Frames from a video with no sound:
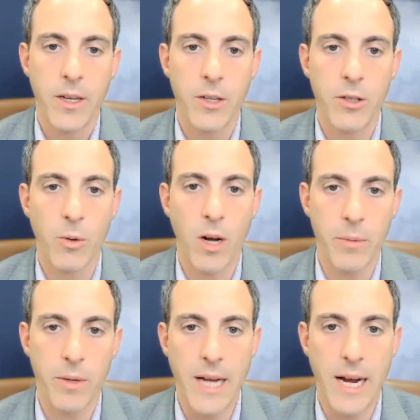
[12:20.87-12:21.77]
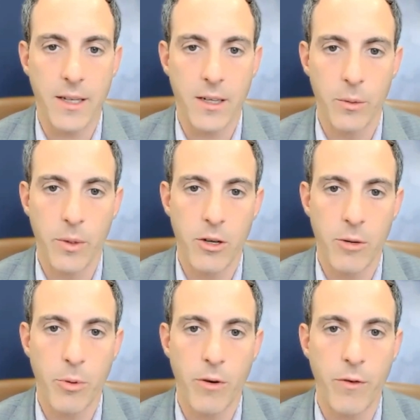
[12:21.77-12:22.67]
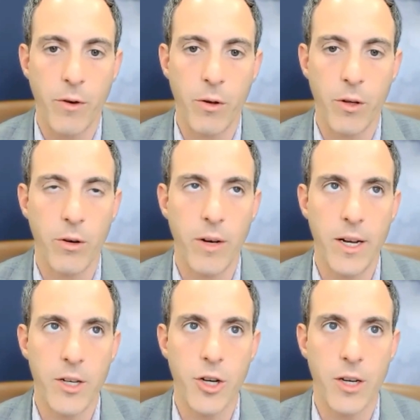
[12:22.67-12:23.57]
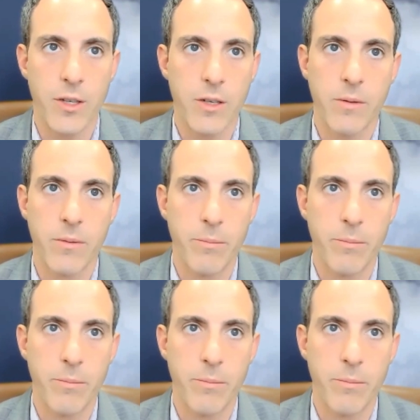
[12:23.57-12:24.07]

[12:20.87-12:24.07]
you do want to be tactical within your portfolio and adjust